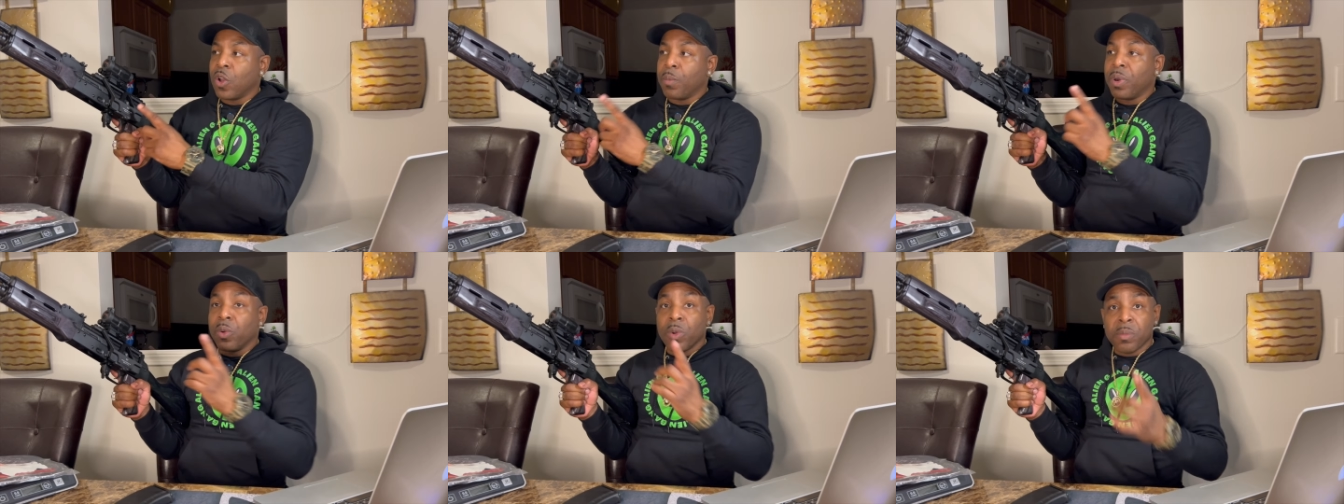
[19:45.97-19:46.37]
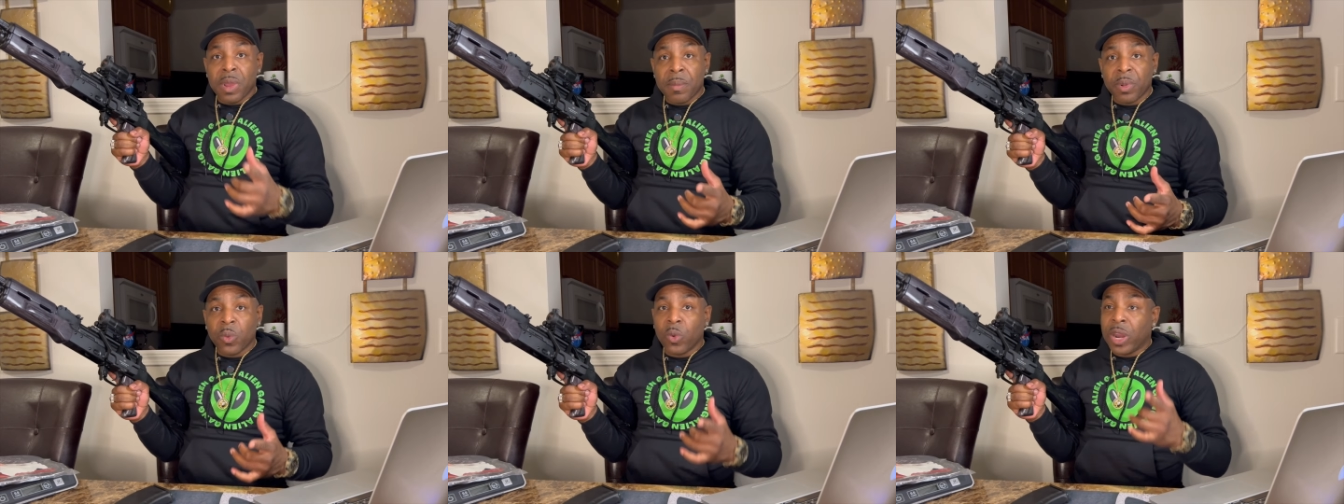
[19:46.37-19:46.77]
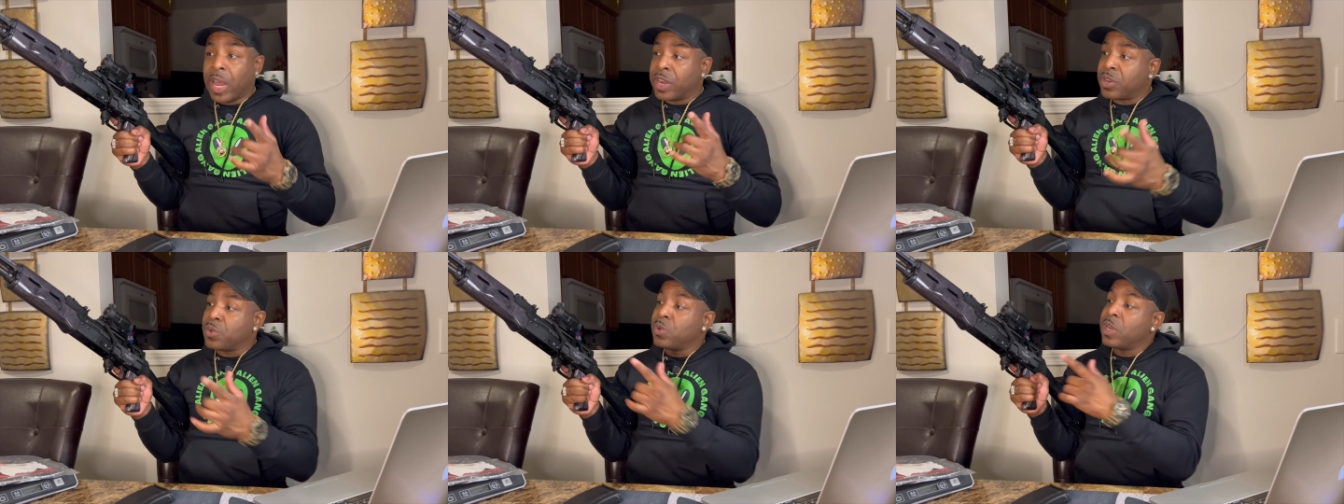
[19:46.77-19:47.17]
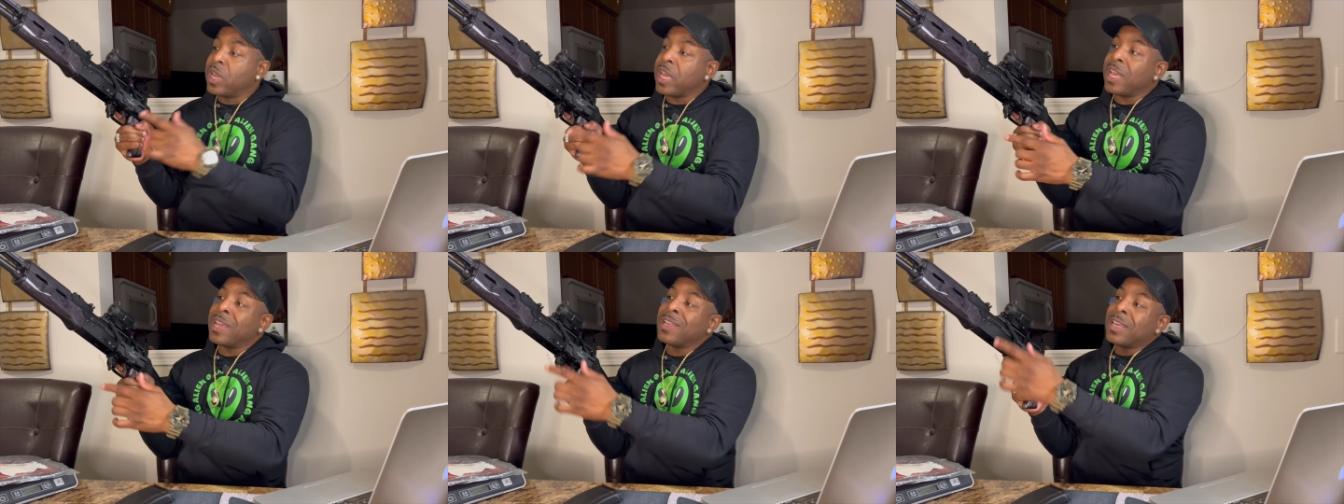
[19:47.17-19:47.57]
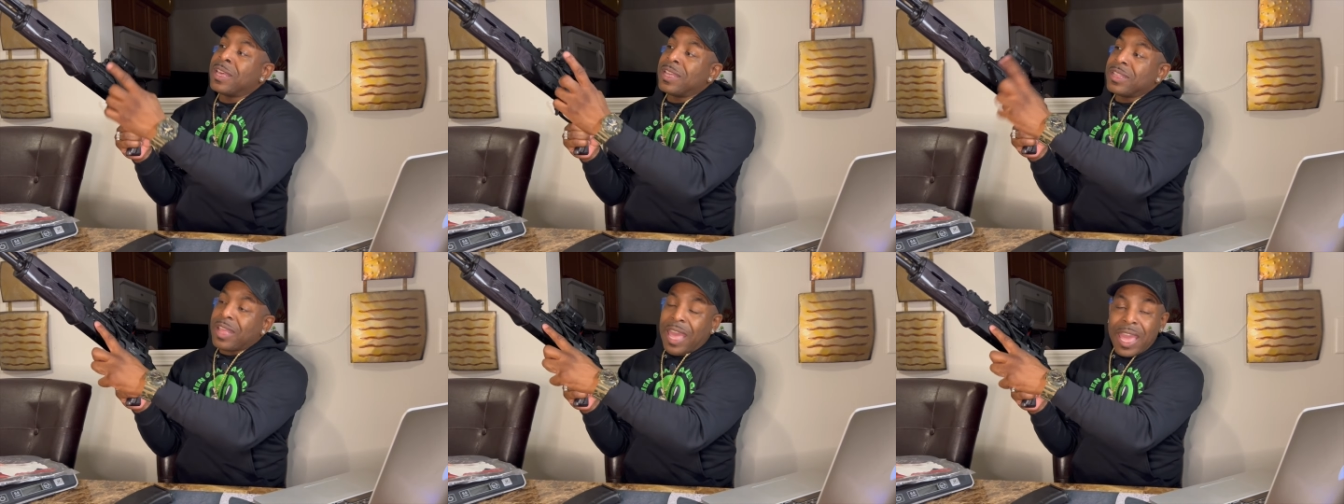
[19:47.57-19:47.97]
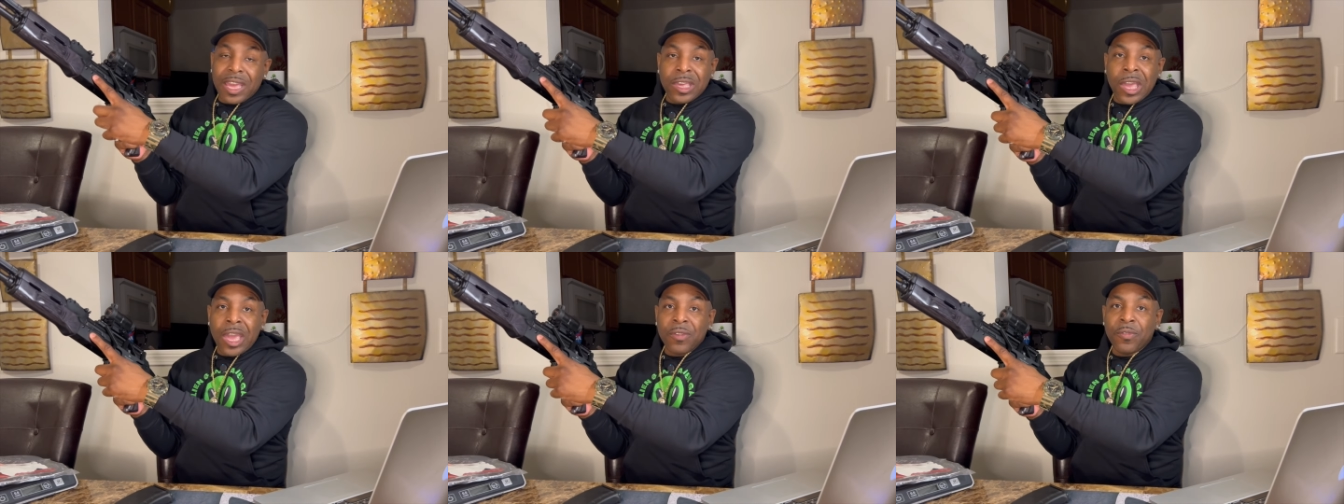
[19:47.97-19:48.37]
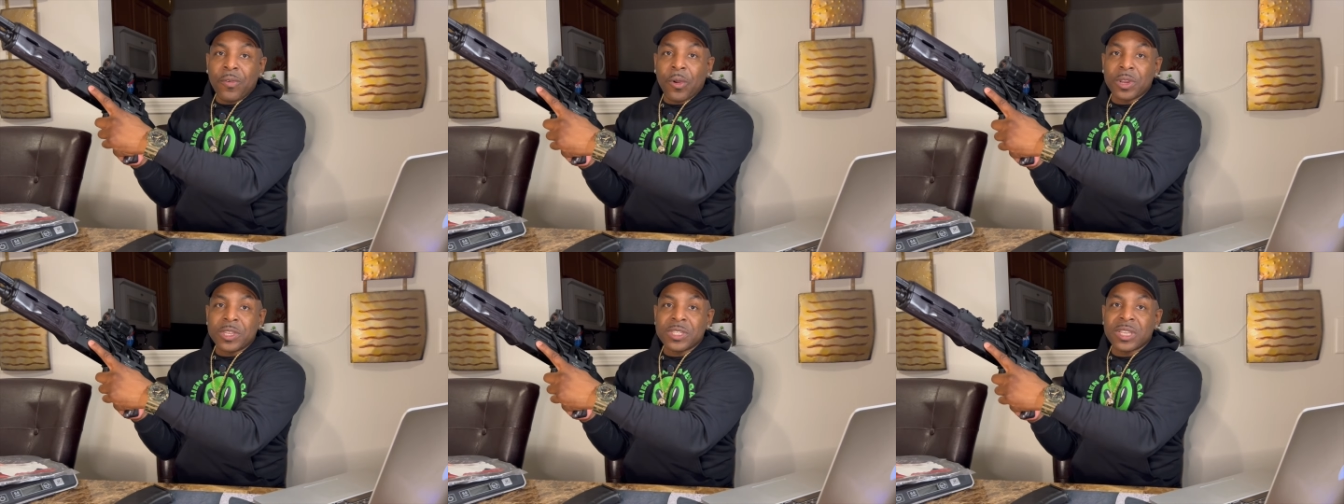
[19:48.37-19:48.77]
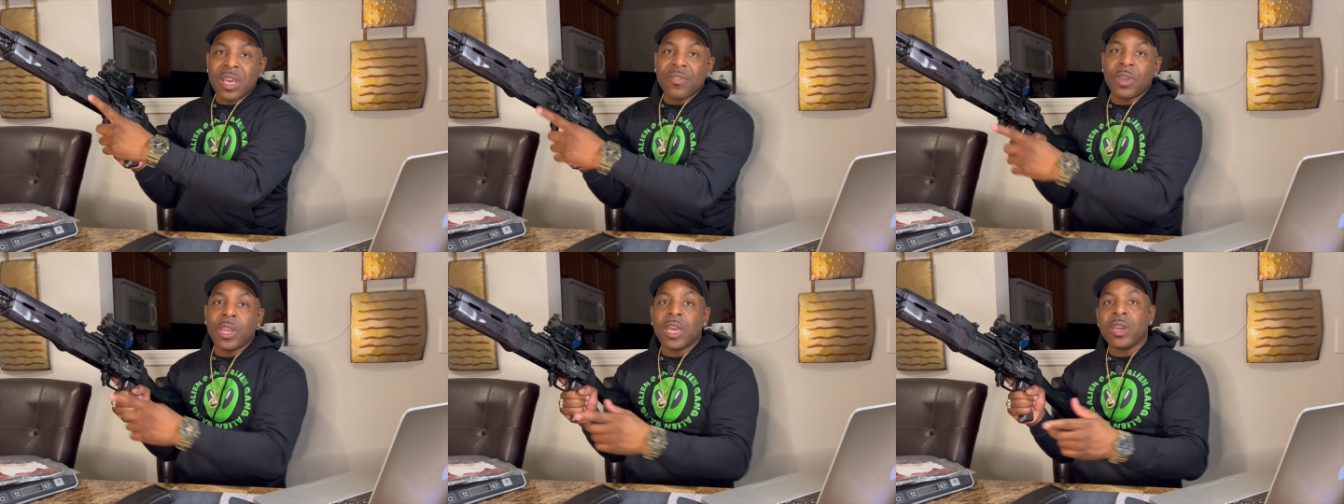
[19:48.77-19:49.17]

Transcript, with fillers: But remember, when I do link the AK-47.